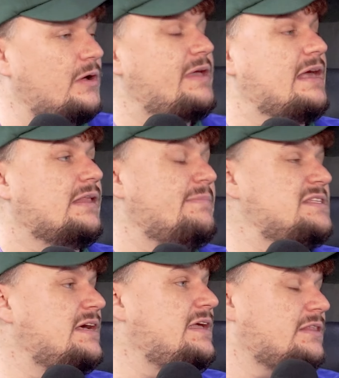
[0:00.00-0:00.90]
Okay, let me
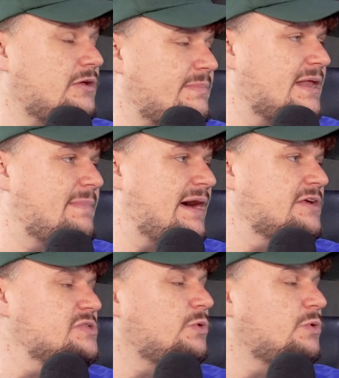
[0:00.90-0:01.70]
tell you a little bit about us.